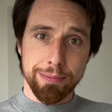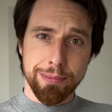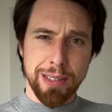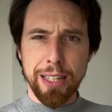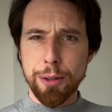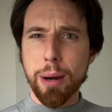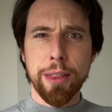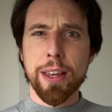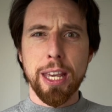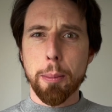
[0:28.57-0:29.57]
tell you my
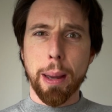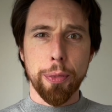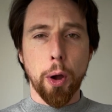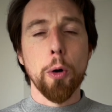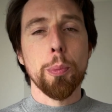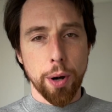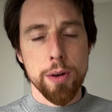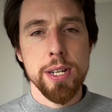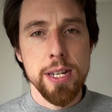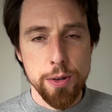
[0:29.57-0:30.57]
thinking about the whole
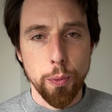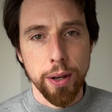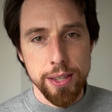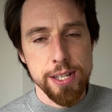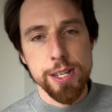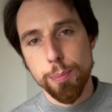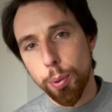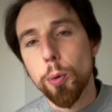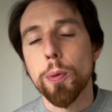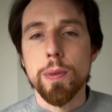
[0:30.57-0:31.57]
process and why this is
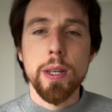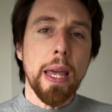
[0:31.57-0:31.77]
important.